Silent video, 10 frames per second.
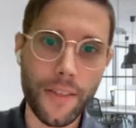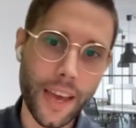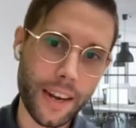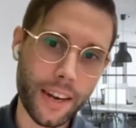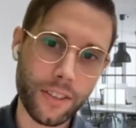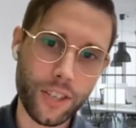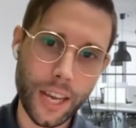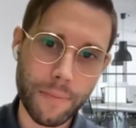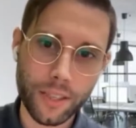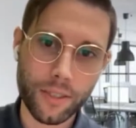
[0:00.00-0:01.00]
And then
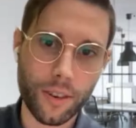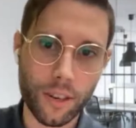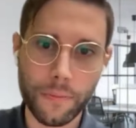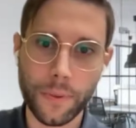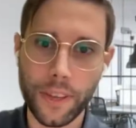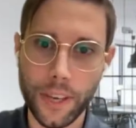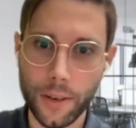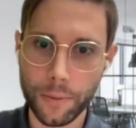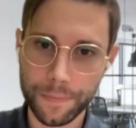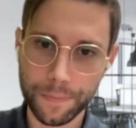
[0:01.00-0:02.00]
Jim, let's start off with
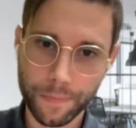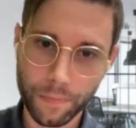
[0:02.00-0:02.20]
you.